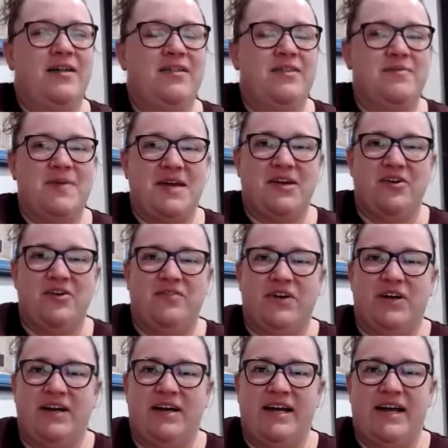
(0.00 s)
the
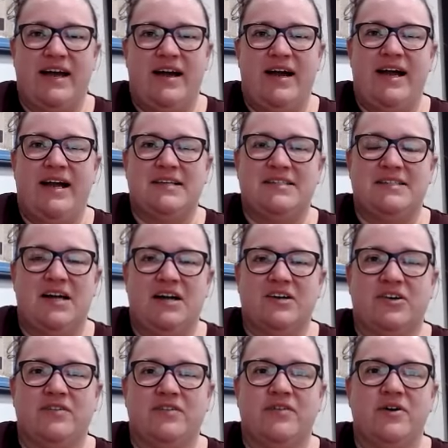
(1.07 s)
Makeover has the
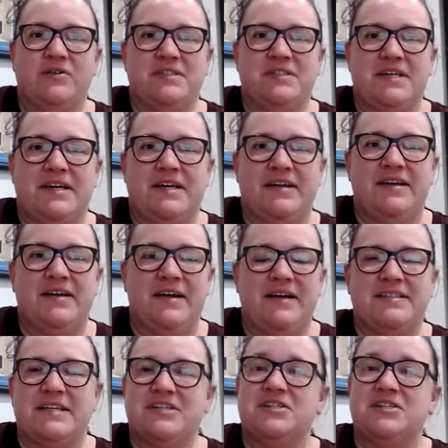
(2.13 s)
honor of hosting
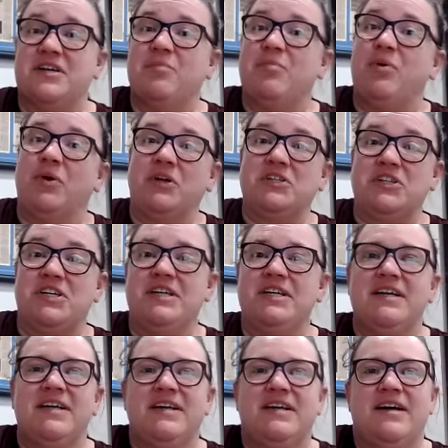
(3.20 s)
essentially a portion
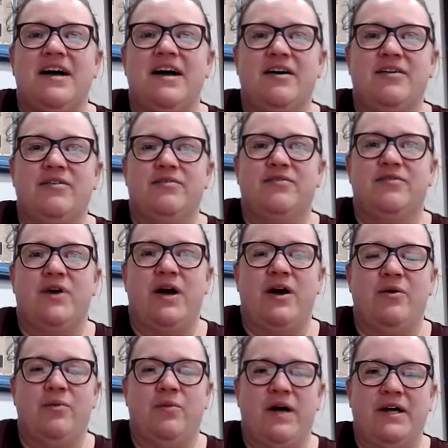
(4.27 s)
of
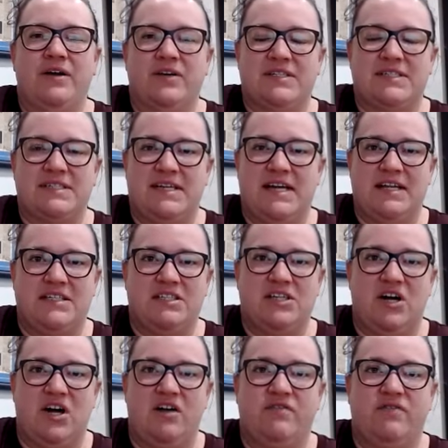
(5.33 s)
what Kristin has to
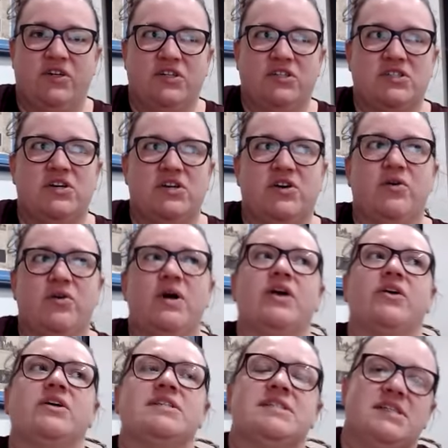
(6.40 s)
offer. So
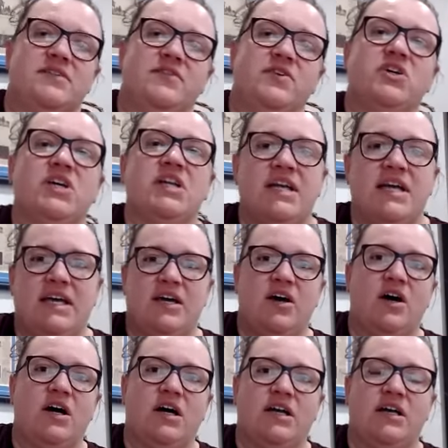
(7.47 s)
Kristin, if you can hit
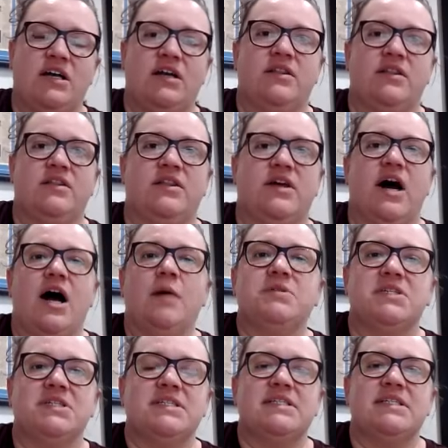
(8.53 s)
on the
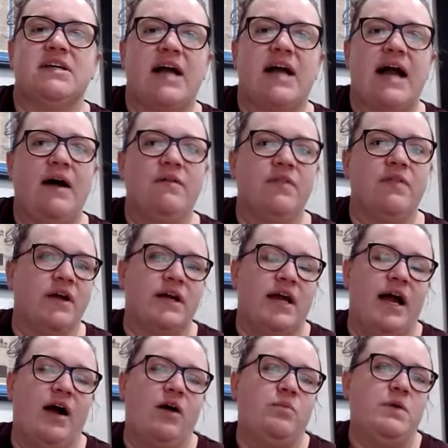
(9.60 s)
options that are out there and
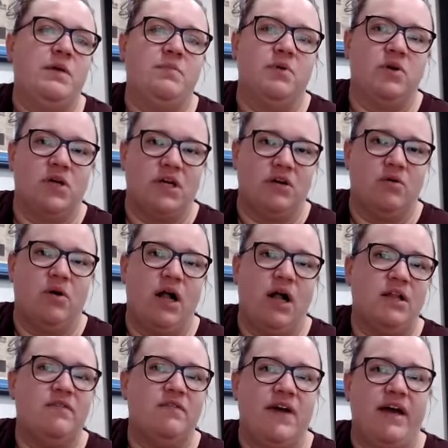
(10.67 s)
how people can
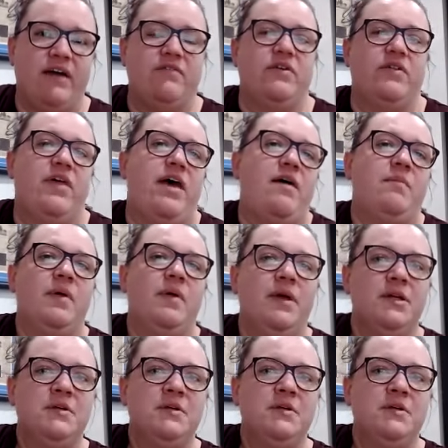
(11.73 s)
qualify for them.